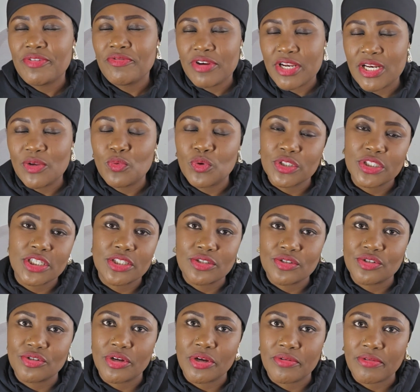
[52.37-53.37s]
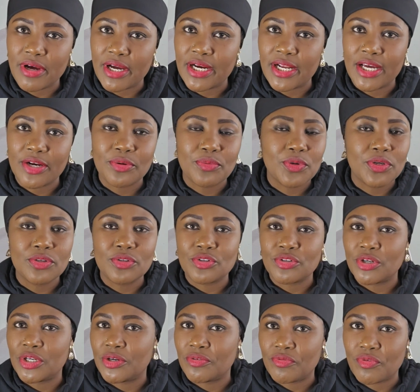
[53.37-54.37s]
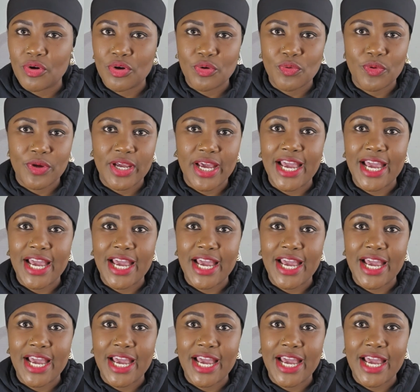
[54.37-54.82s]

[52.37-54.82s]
really wanted to do it right. I don't want to do it the wrong way.